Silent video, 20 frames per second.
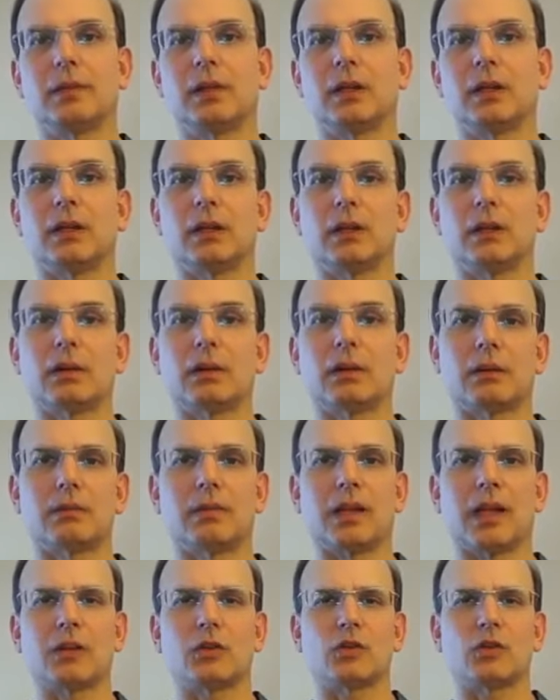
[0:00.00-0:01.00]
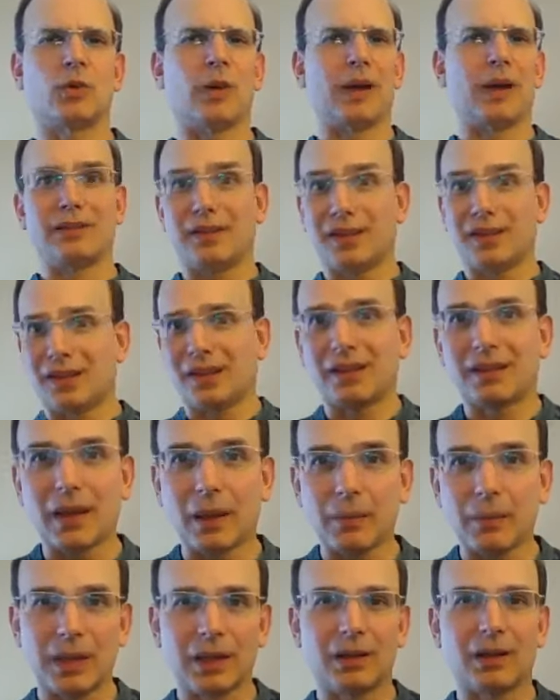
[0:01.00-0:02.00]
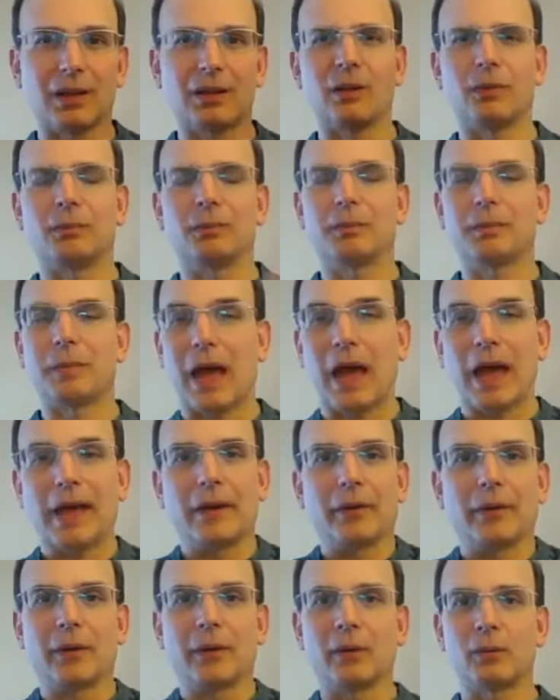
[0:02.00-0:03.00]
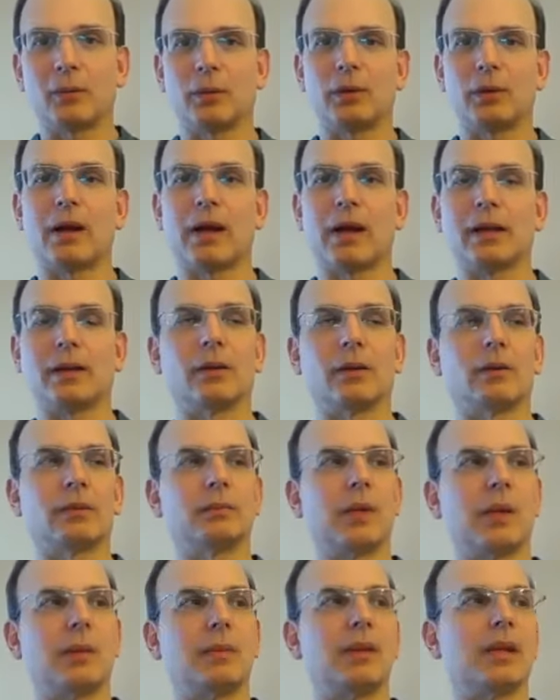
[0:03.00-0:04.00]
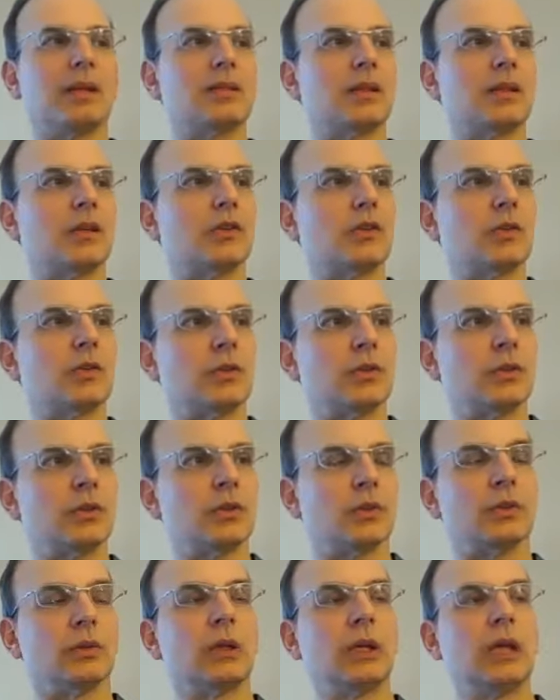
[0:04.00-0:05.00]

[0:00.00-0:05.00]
you know, not true. I think. I mean, oh, I don't know. What do I know? Maybe that's not true too.